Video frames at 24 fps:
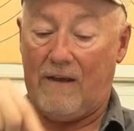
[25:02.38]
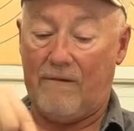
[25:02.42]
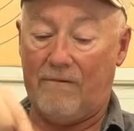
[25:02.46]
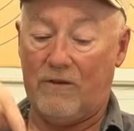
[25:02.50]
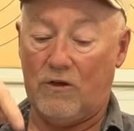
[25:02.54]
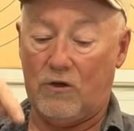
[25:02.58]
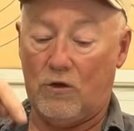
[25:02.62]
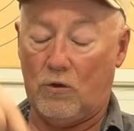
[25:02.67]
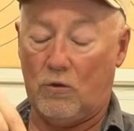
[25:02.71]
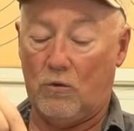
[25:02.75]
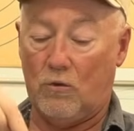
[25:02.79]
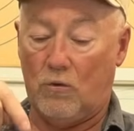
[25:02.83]
have the
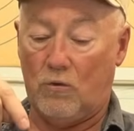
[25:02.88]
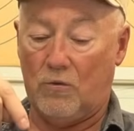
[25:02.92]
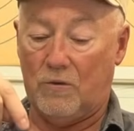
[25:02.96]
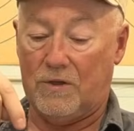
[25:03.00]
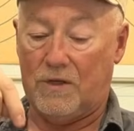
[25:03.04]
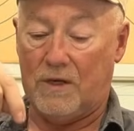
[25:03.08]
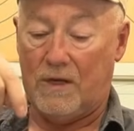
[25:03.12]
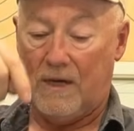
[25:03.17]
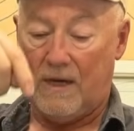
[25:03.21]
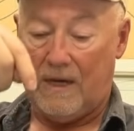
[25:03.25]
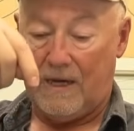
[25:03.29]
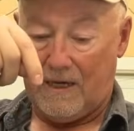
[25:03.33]

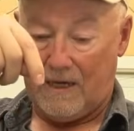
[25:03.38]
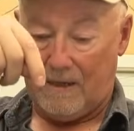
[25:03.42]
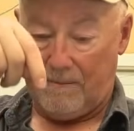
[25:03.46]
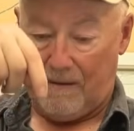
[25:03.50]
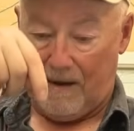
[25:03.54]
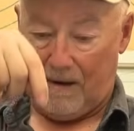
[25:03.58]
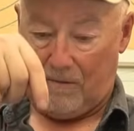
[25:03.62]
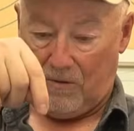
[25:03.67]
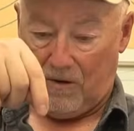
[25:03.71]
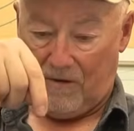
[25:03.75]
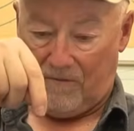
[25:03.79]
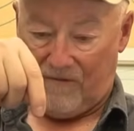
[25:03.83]
tools to be
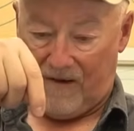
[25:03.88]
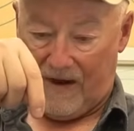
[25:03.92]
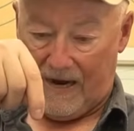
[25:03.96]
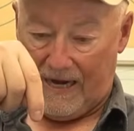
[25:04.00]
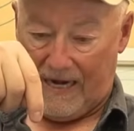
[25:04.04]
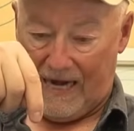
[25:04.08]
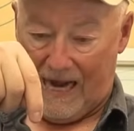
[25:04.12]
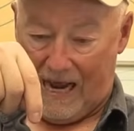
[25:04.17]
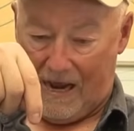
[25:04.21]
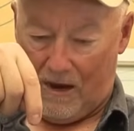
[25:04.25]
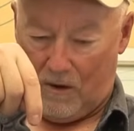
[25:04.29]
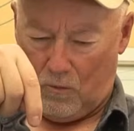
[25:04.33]
able to
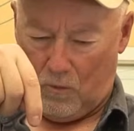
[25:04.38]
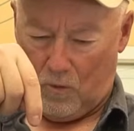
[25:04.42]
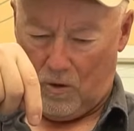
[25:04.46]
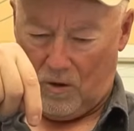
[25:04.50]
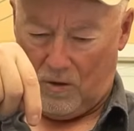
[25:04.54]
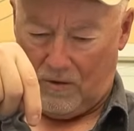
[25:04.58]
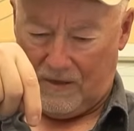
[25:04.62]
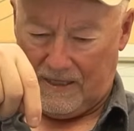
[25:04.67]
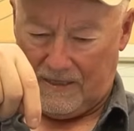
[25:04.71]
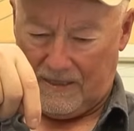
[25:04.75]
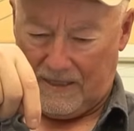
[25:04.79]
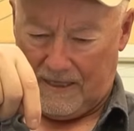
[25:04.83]
find out,
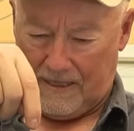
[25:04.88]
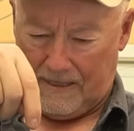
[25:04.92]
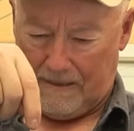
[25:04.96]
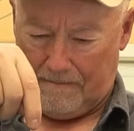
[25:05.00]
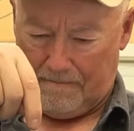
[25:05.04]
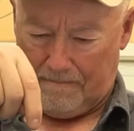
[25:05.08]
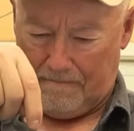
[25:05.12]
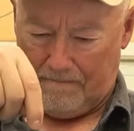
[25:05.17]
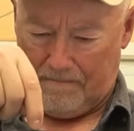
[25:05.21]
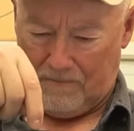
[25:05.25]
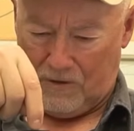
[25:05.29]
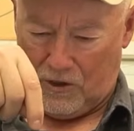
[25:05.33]
well, is
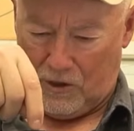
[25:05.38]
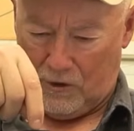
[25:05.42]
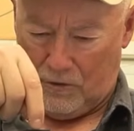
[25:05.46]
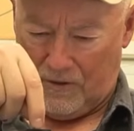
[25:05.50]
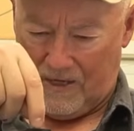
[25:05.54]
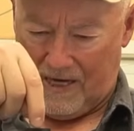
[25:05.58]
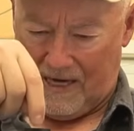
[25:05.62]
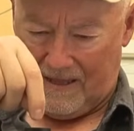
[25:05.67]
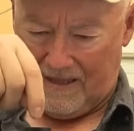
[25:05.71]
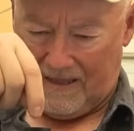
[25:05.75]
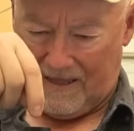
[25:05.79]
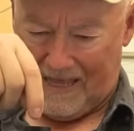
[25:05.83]
it
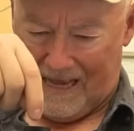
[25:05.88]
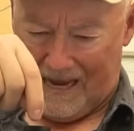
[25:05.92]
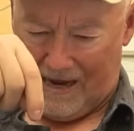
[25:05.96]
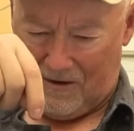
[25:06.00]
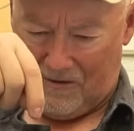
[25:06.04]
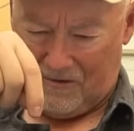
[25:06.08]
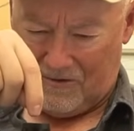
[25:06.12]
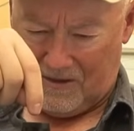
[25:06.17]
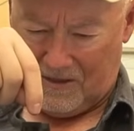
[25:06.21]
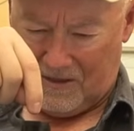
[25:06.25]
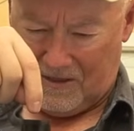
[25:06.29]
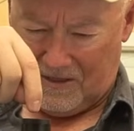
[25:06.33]
2/10
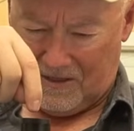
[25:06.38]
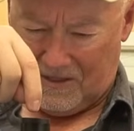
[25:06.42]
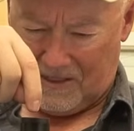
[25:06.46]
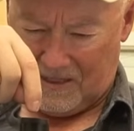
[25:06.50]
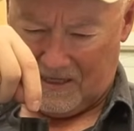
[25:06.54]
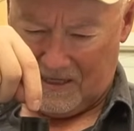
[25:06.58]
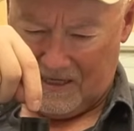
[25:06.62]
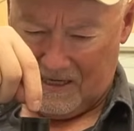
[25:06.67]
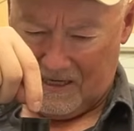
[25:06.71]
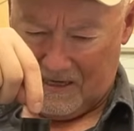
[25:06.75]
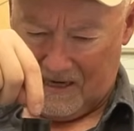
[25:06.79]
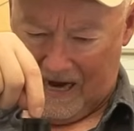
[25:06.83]
thousandths
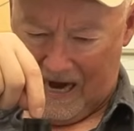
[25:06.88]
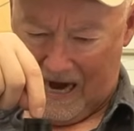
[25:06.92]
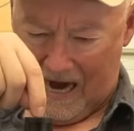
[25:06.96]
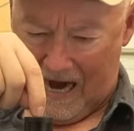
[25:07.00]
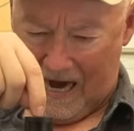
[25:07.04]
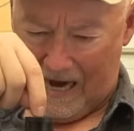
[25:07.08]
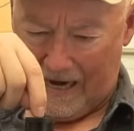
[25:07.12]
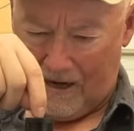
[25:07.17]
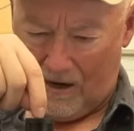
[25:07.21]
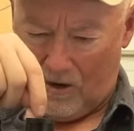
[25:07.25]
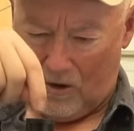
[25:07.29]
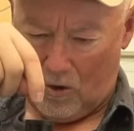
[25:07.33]

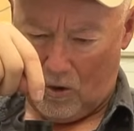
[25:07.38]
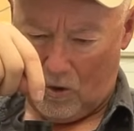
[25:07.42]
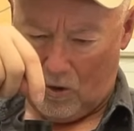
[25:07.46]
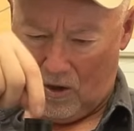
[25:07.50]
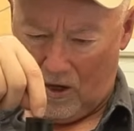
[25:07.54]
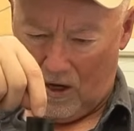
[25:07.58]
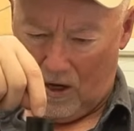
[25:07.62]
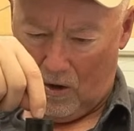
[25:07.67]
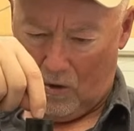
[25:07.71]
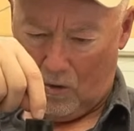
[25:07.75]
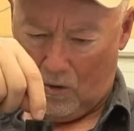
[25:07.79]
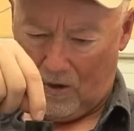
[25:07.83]
higher
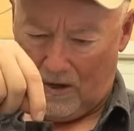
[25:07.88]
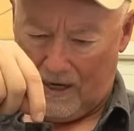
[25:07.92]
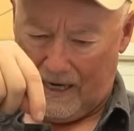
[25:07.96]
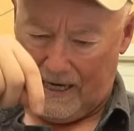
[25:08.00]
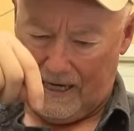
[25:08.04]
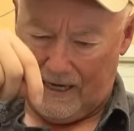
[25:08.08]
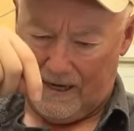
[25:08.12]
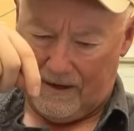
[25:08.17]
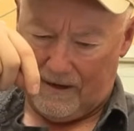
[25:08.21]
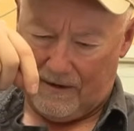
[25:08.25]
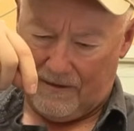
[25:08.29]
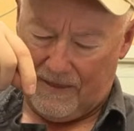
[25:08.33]
or lower
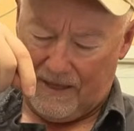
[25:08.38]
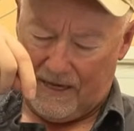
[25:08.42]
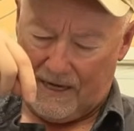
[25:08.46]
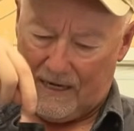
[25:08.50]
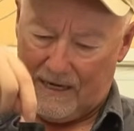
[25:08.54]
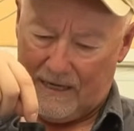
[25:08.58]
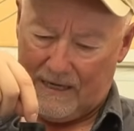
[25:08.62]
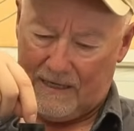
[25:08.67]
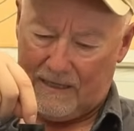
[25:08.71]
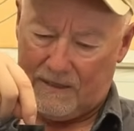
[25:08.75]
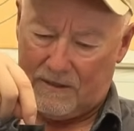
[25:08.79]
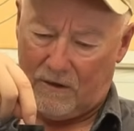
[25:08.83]
here than
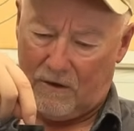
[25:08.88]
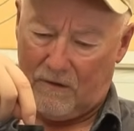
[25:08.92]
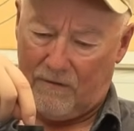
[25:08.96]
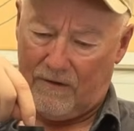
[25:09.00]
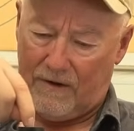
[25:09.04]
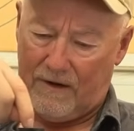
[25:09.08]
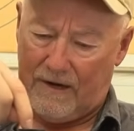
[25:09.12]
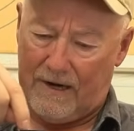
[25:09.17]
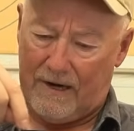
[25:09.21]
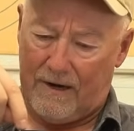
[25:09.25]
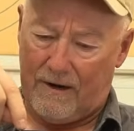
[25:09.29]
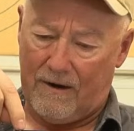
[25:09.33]
it is
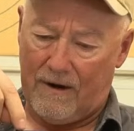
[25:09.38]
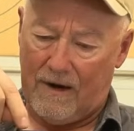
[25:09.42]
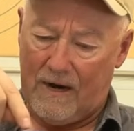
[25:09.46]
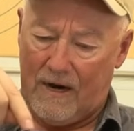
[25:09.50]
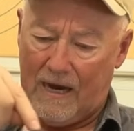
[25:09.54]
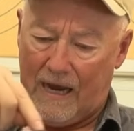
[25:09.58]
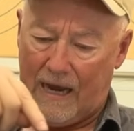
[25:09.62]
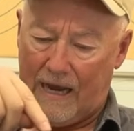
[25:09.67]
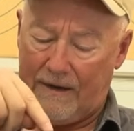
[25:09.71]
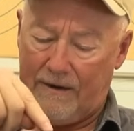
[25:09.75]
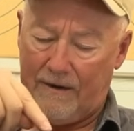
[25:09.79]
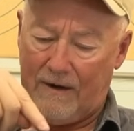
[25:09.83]
over here.
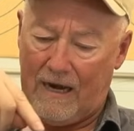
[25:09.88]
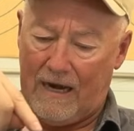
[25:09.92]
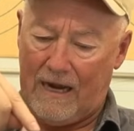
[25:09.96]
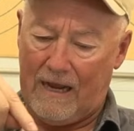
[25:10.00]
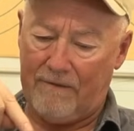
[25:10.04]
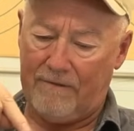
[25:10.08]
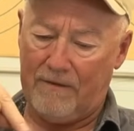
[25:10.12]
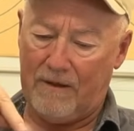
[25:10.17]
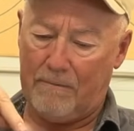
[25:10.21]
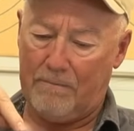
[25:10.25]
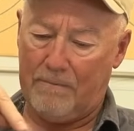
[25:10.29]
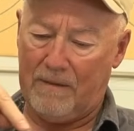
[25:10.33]
I do not
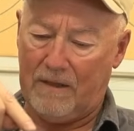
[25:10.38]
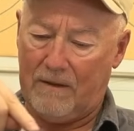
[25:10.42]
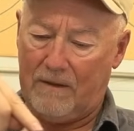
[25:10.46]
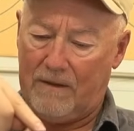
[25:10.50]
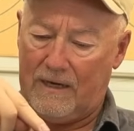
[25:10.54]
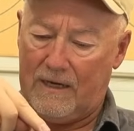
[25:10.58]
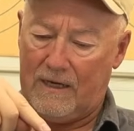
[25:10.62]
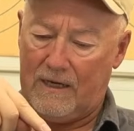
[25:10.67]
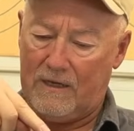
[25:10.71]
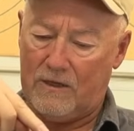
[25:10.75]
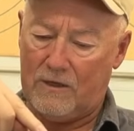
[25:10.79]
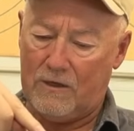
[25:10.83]
have the
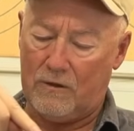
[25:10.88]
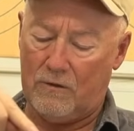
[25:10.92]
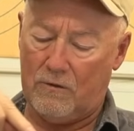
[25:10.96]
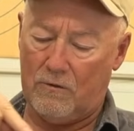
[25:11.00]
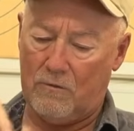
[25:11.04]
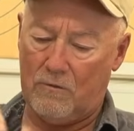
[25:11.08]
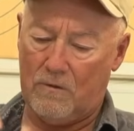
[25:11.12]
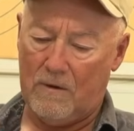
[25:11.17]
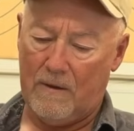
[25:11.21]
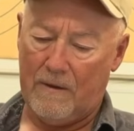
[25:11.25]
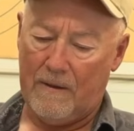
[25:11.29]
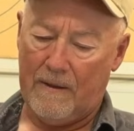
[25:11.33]
ability
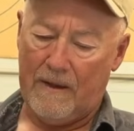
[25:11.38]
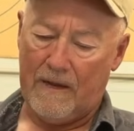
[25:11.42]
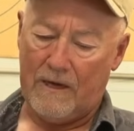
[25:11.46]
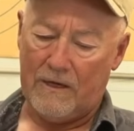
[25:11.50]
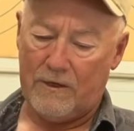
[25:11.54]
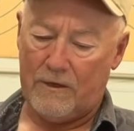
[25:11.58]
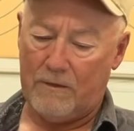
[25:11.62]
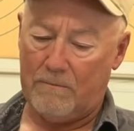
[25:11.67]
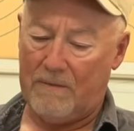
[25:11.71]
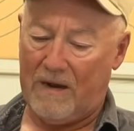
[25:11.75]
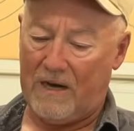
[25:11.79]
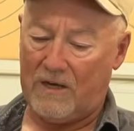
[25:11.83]

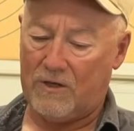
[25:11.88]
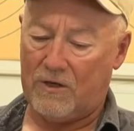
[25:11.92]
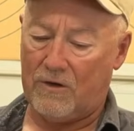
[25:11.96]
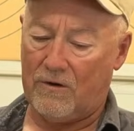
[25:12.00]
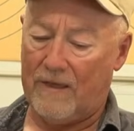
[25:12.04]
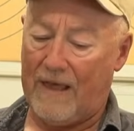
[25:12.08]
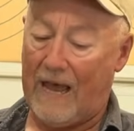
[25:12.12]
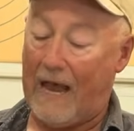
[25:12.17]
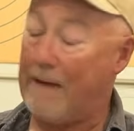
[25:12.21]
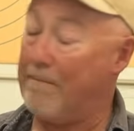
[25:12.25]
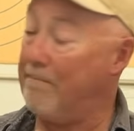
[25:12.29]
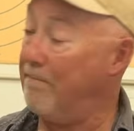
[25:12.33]
to measure
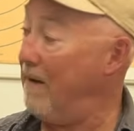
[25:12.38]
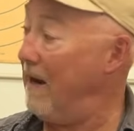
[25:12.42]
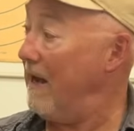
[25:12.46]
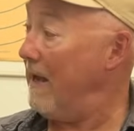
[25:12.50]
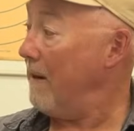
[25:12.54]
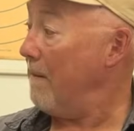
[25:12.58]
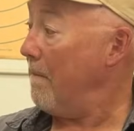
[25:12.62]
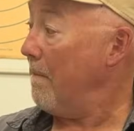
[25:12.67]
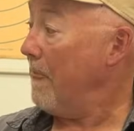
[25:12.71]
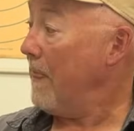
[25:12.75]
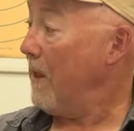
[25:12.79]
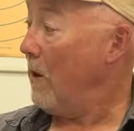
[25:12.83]
that.
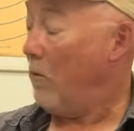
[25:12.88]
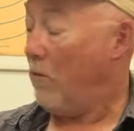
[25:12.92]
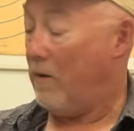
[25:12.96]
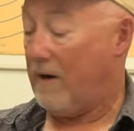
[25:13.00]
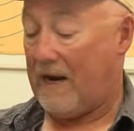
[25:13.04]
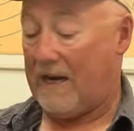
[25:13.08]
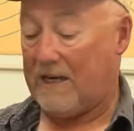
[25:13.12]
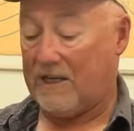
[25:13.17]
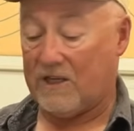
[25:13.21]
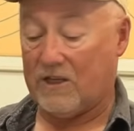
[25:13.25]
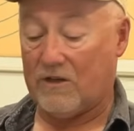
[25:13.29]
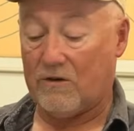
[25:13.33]
But when
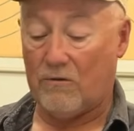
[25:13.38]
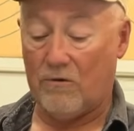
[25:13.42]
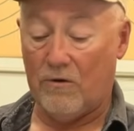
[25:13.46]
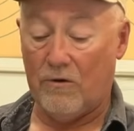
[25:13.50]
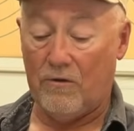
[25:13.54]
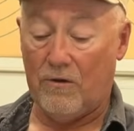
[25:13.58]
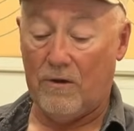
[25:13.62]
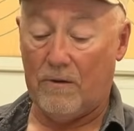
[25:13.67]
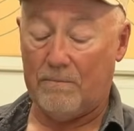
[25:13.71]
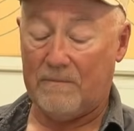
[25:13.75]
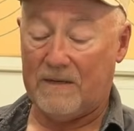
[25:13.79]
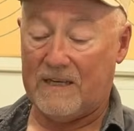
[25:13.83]
I
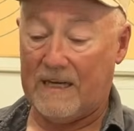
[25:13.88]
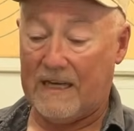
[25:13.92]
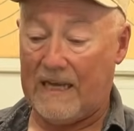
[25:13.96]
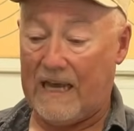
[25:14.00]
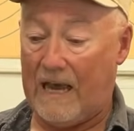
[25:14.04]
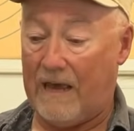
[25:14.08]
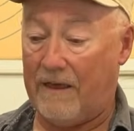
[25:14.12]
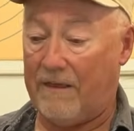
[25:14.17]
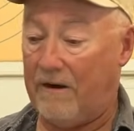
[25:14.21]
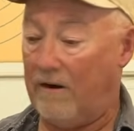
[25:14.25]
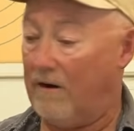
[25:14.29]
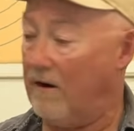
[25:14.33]
screw them
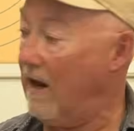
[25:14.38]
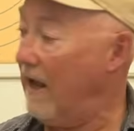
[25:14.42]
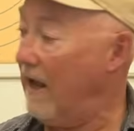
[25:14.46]
together,